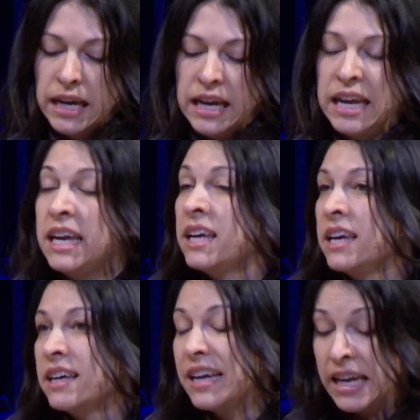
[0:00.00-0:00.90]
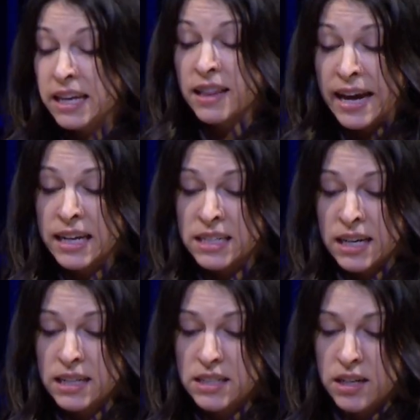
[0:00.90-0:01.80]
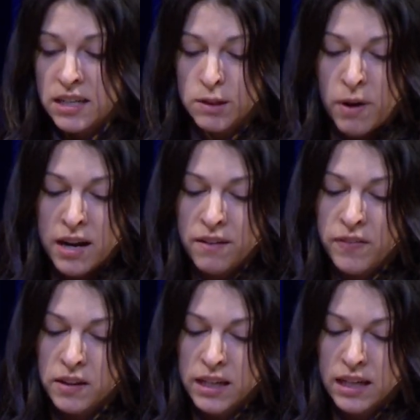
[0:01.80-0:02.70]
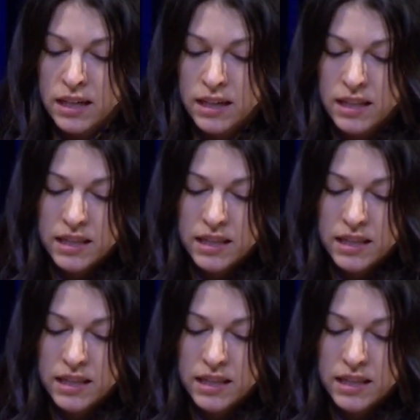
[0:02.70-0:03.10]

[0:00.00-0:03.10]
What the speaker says: he likened it to his body feeling